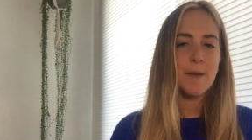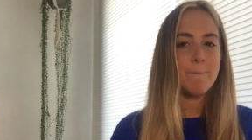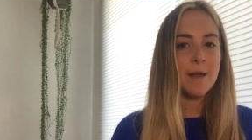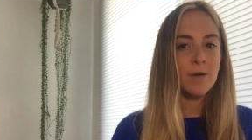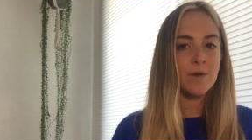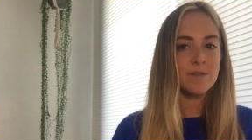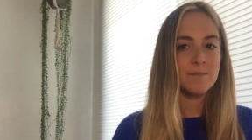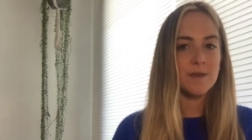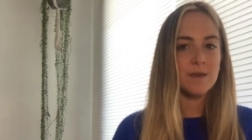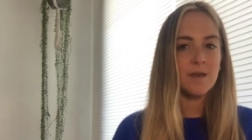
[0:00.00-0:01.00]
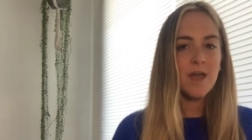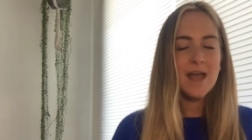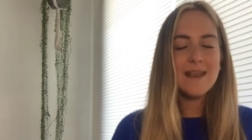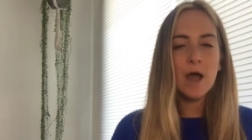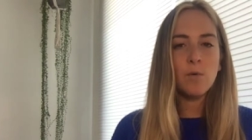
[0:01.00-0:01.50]
and bear with me.
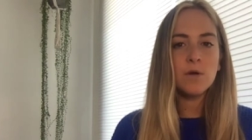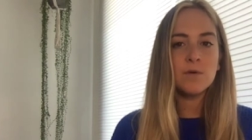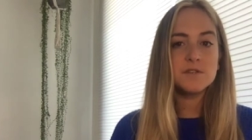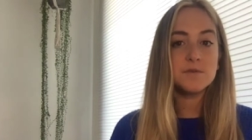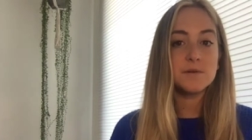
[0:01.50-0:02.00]
Now we're going to